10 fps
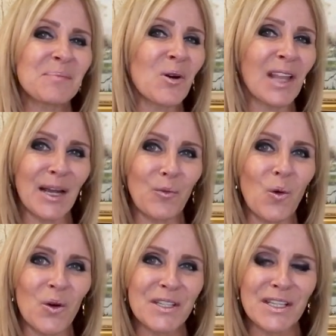more like
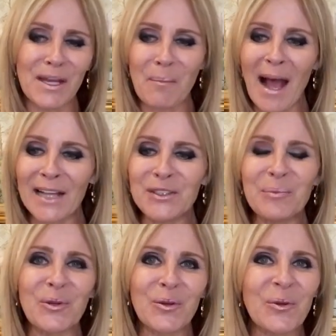water,
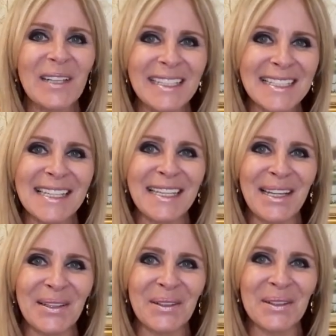malleable, willing to
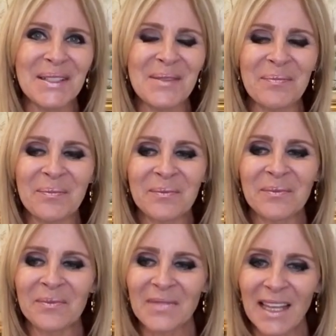yield,
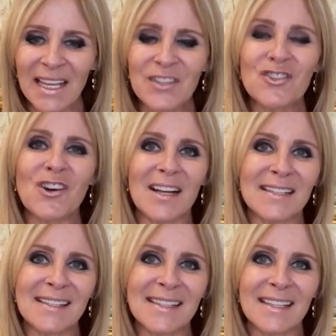in
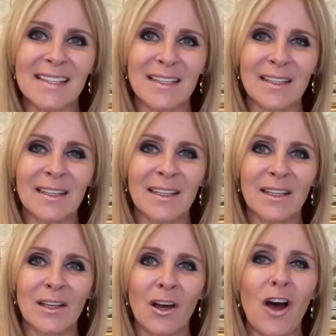trust
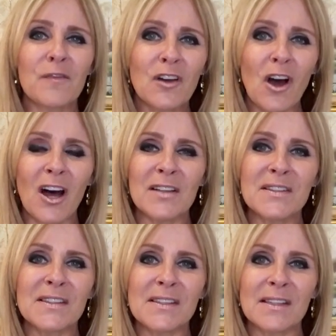of
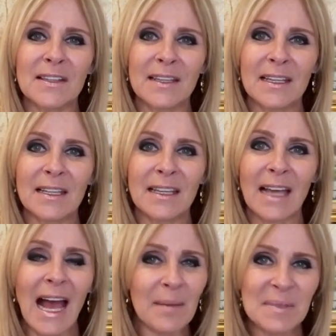God's
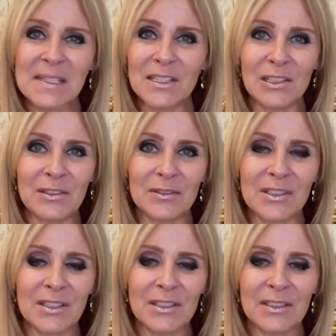
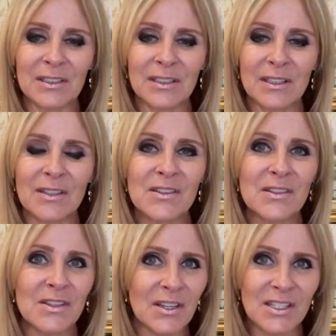absolute
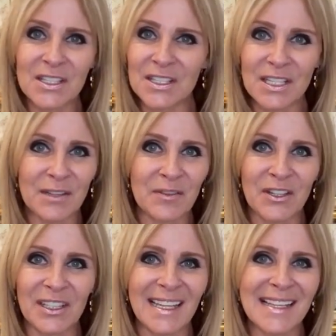certainty of
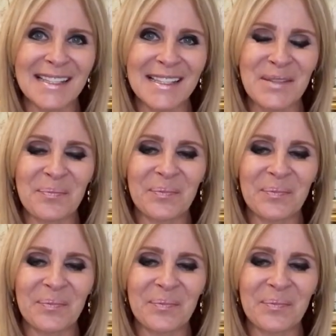goodness.